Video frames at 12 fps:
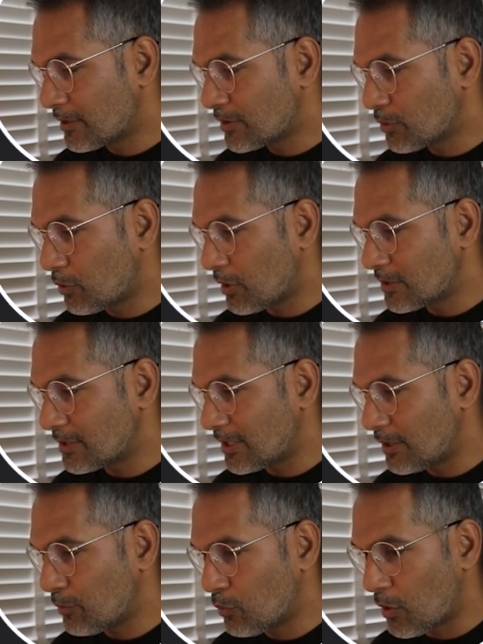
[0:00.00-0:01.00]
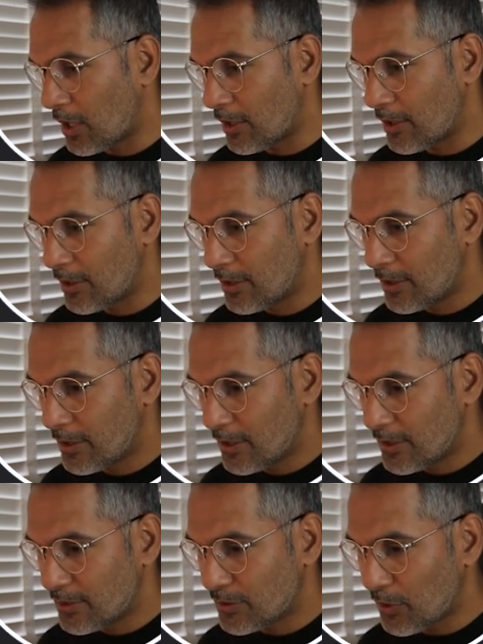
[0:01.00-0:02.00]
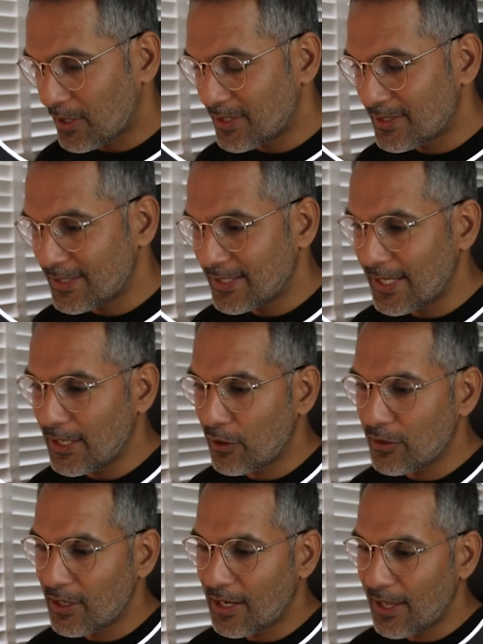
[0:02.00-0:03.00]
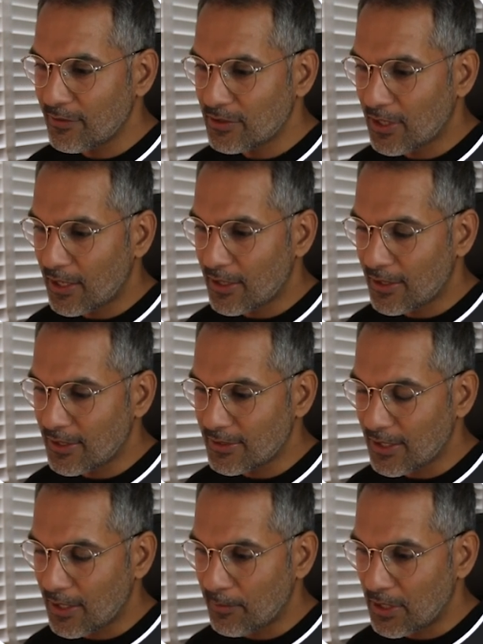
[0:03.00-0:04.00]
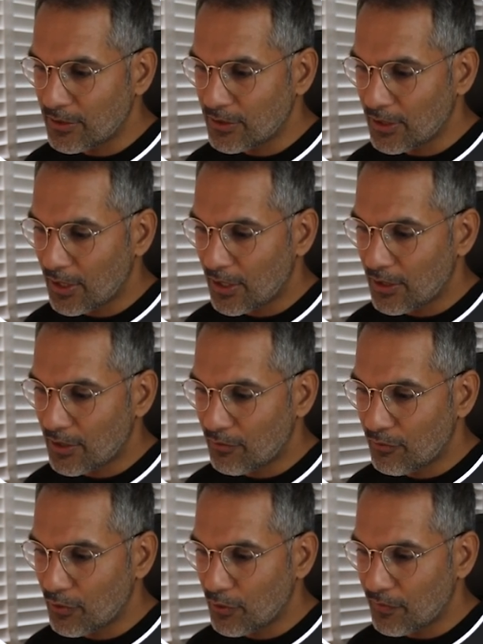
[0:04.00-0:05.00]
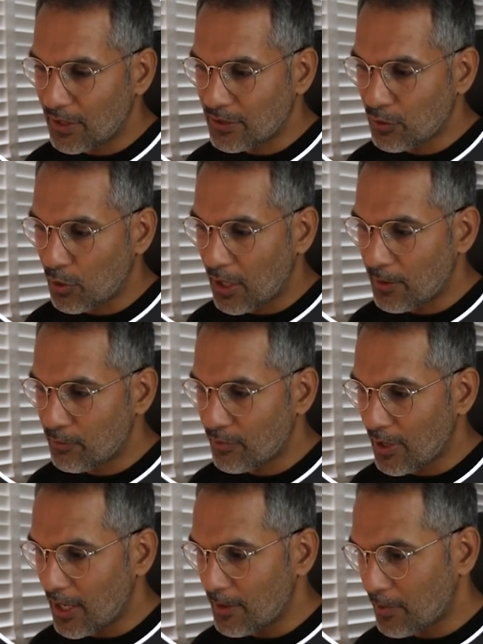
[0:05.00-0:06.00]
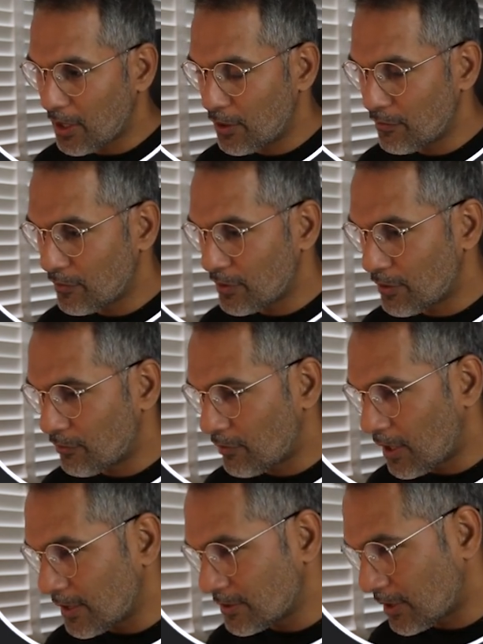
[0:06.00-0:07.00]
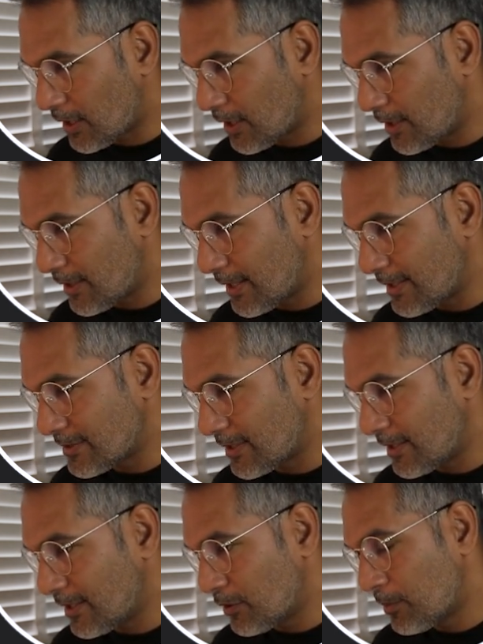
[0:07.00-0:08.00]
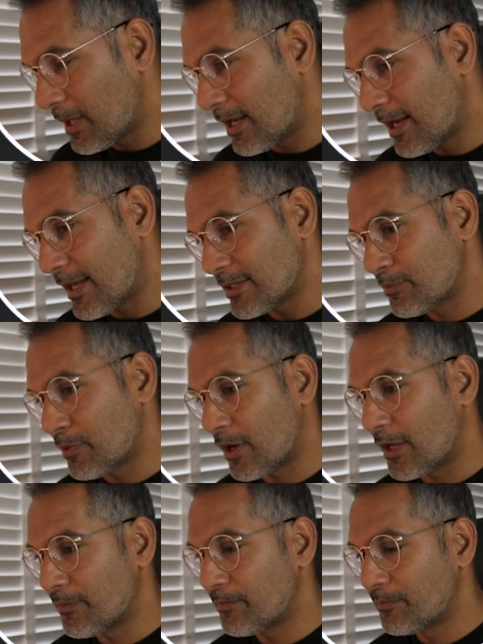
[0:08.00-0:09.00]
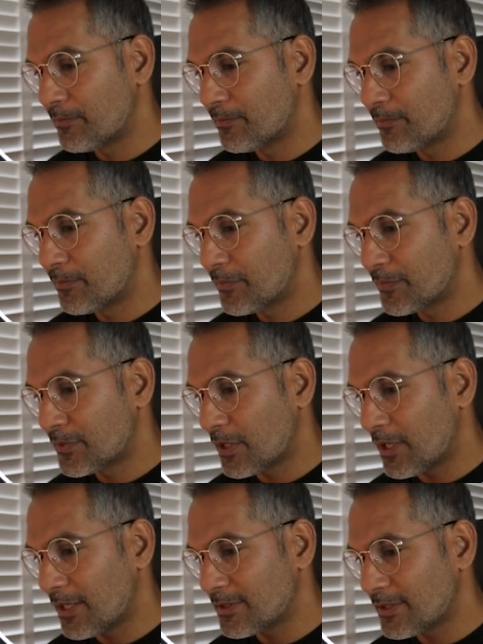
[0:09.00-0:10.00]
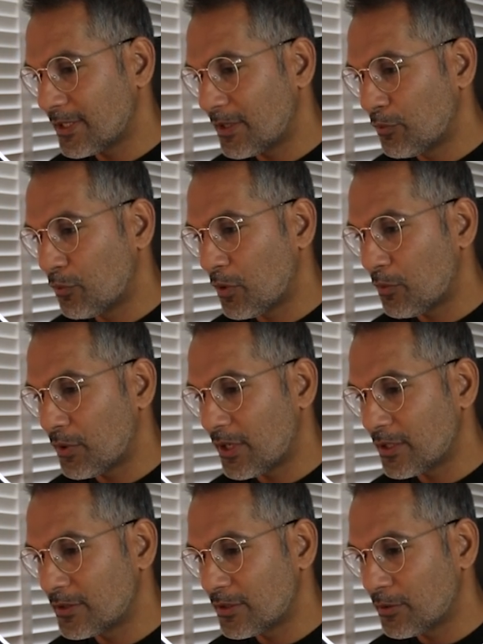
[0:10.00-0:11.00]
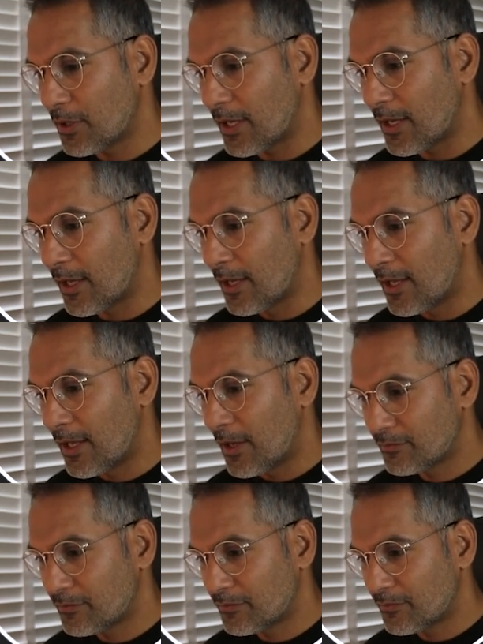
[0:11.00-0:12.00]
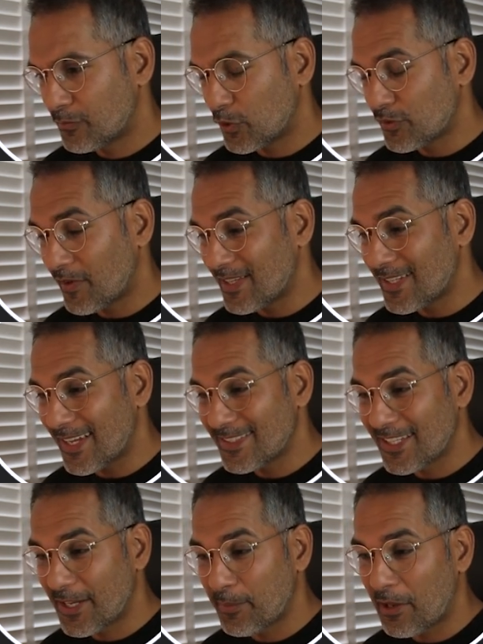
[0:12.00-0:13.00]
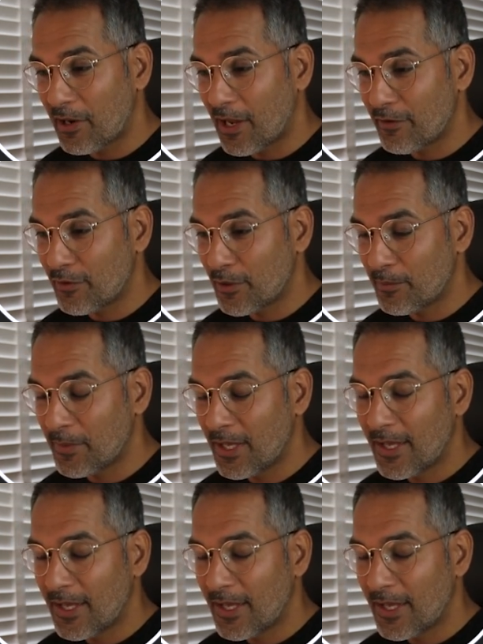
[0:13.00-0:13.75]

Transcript: 21. So I can see on the left side of this image the roof is quite bright, but over on the right side it's a little bit less bright. So let's see what we can do here. What's fantastic about Lightroom